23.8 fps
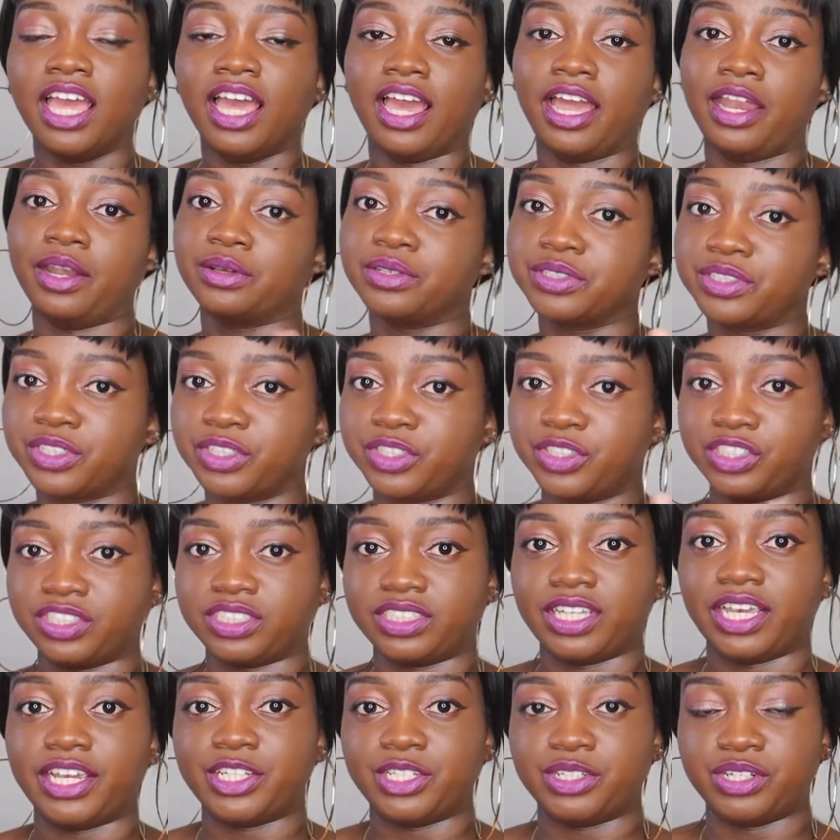and also
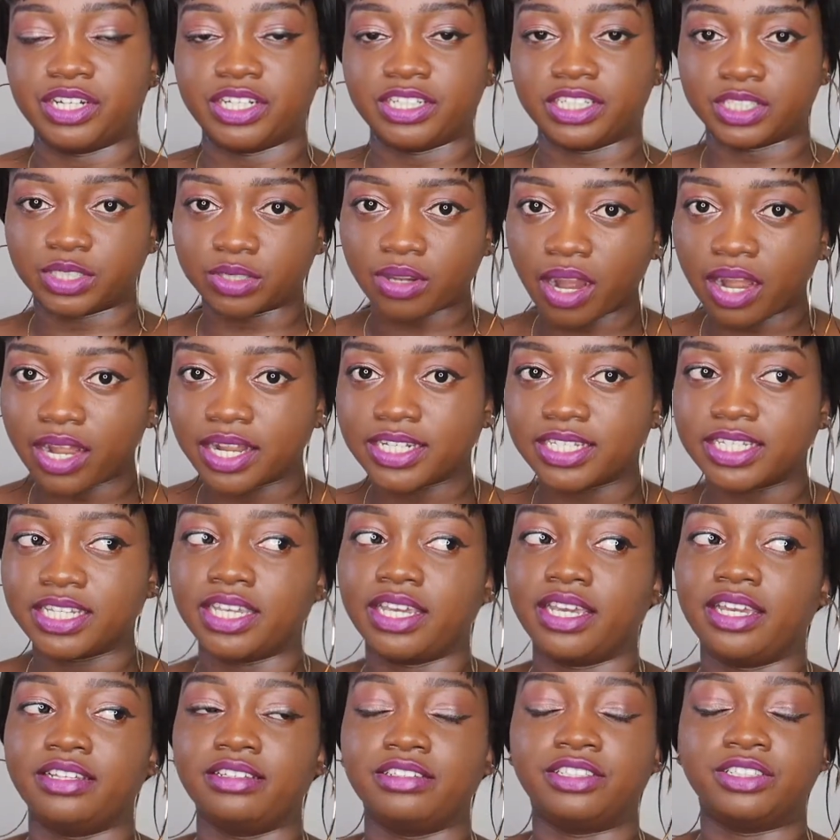just like during this
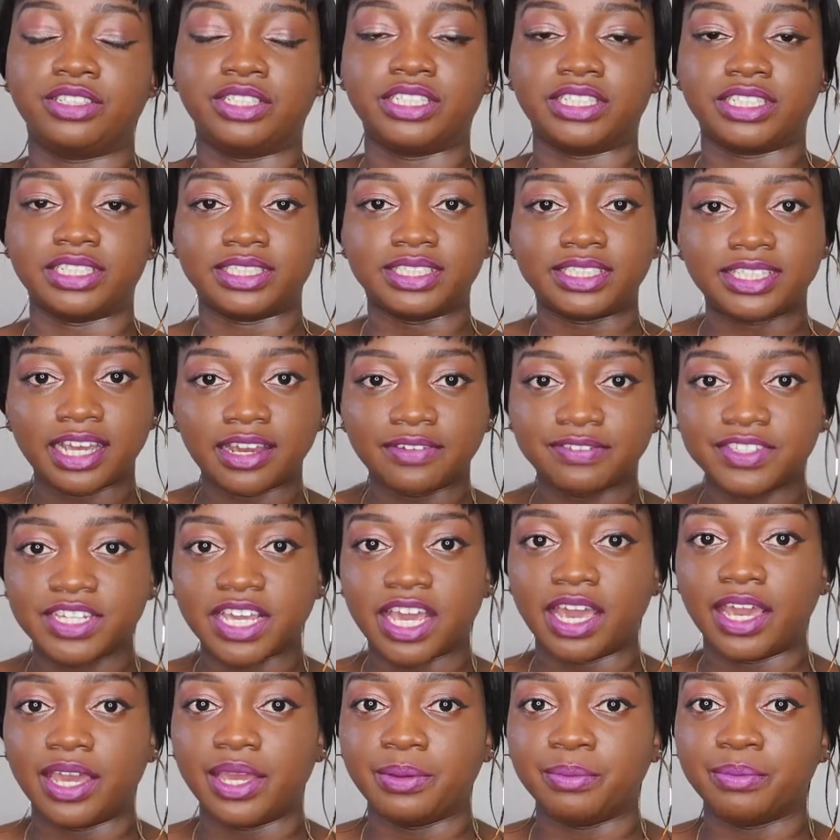quarantine, during this tough
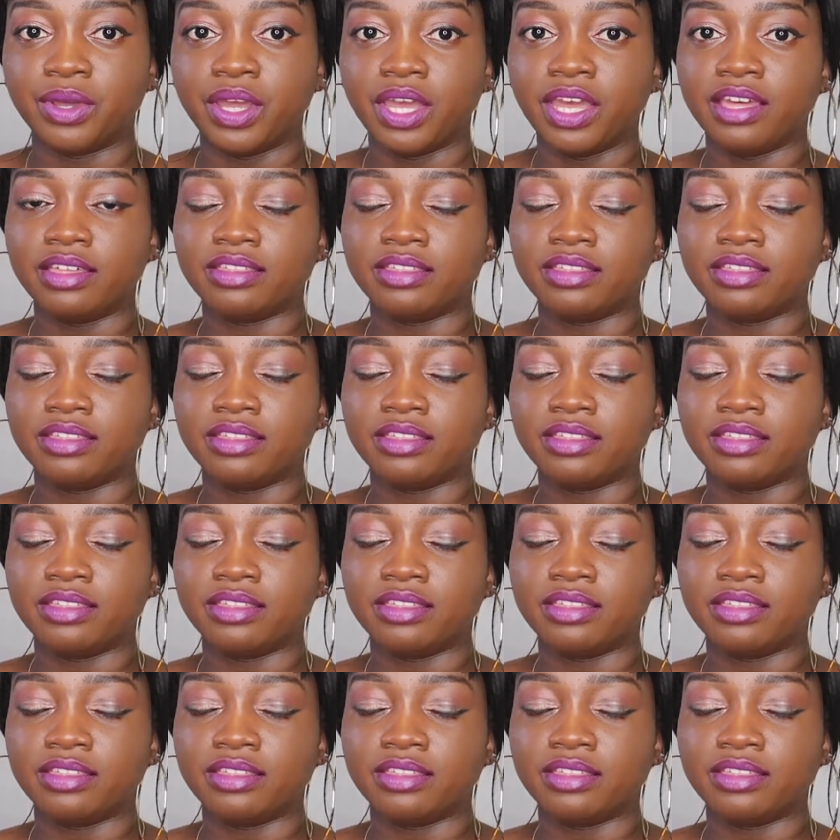time,